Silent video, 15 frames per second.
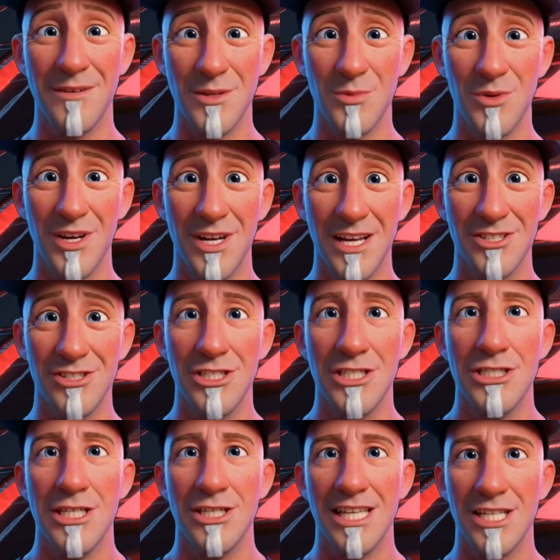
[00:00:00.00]
The brilliance
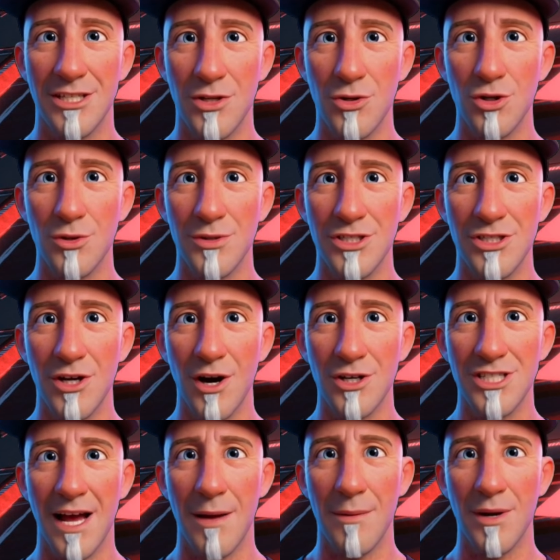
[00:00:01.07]
is that neither group is
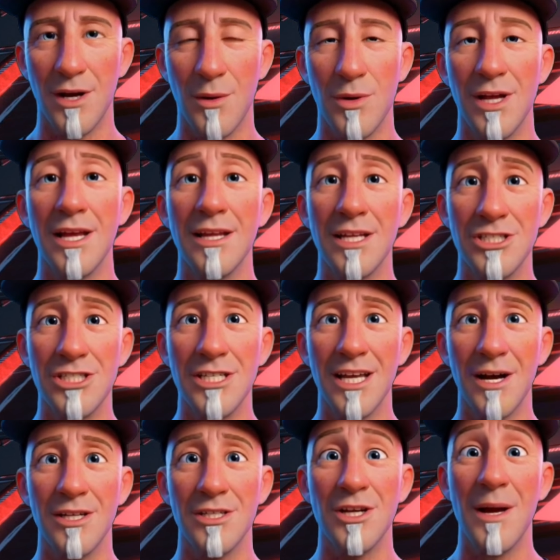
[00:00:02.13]
locked out by weakness in the
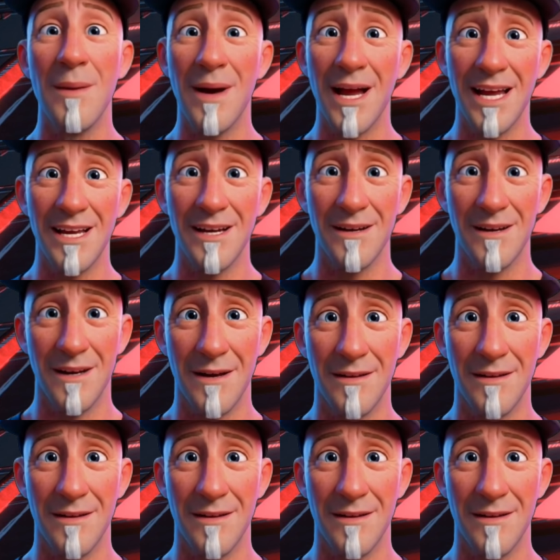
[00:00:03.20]
other domain.